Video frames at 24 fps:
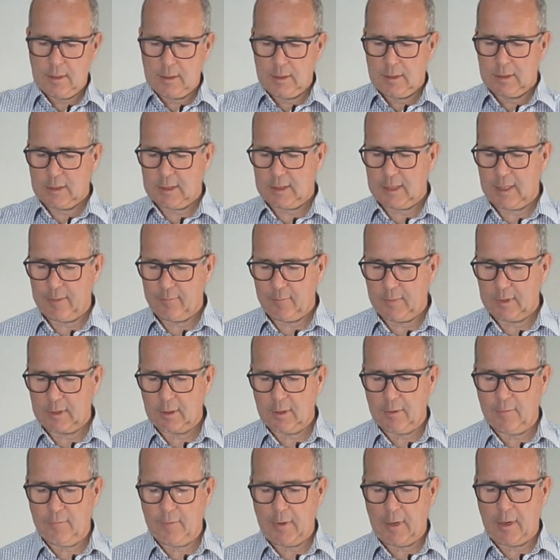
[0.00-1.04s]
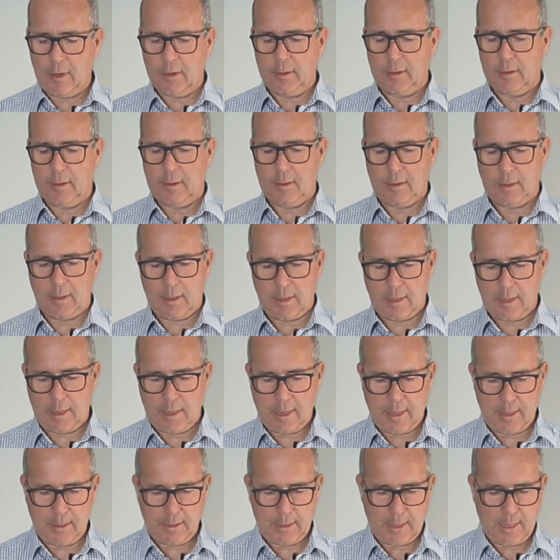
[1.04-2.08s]
slip the glove on
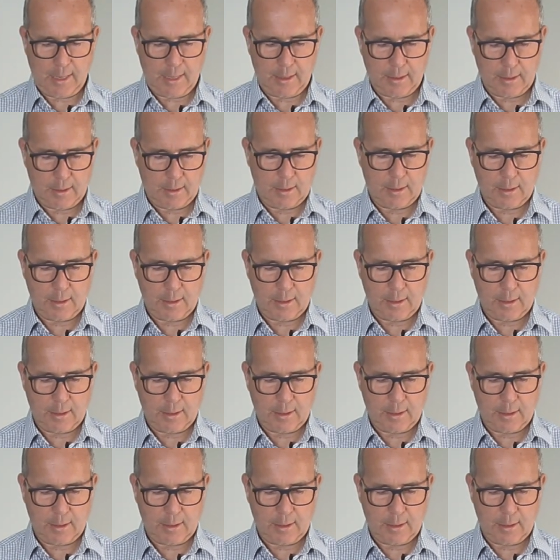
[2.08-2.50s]
and then